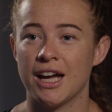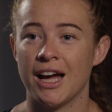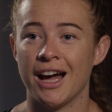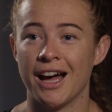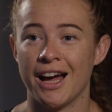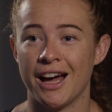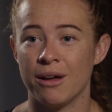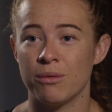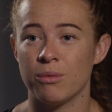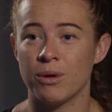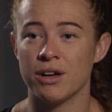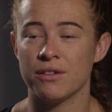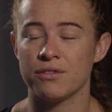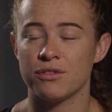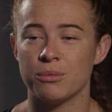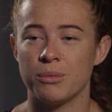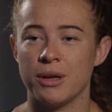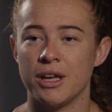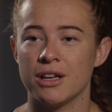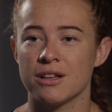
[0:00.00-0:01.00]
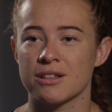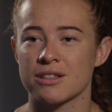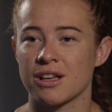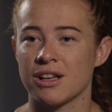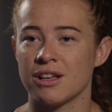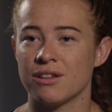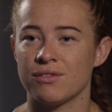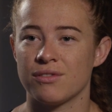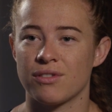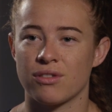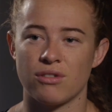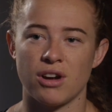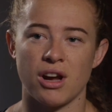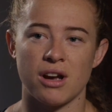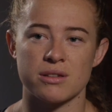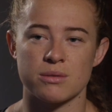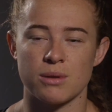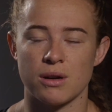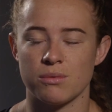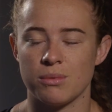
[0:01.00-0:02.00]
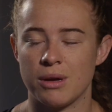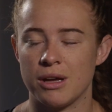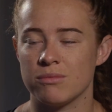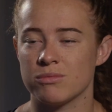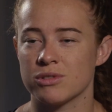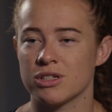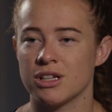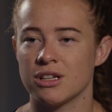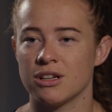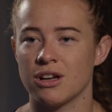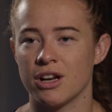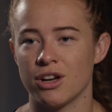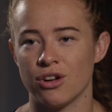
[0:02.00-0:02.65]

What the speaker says: a hard one for me because I live 3 hours away from Hamilton.